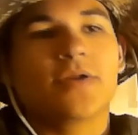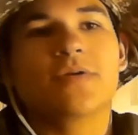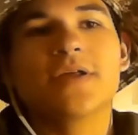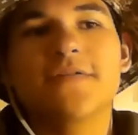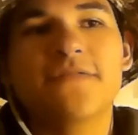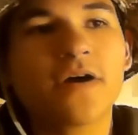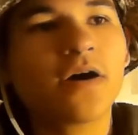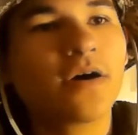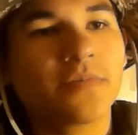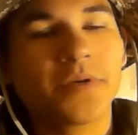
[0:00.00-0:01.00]
Let it
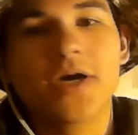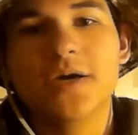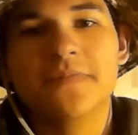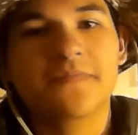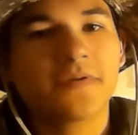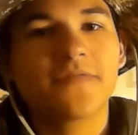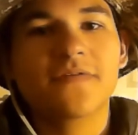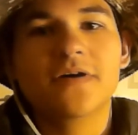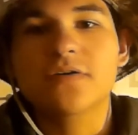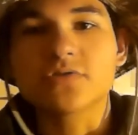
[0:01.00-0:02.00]
fall, pop, let it
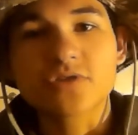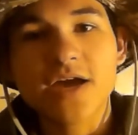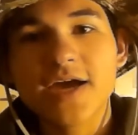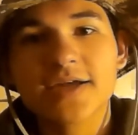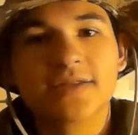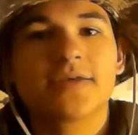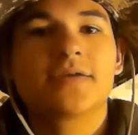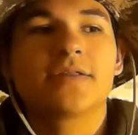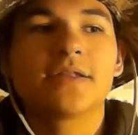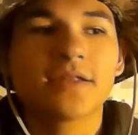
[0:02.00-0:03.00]
fall, drag,
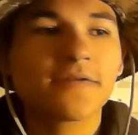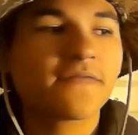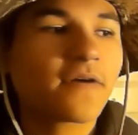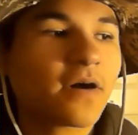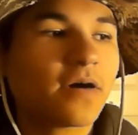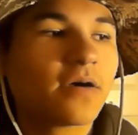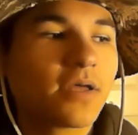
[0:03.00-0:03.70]
and then let it fall.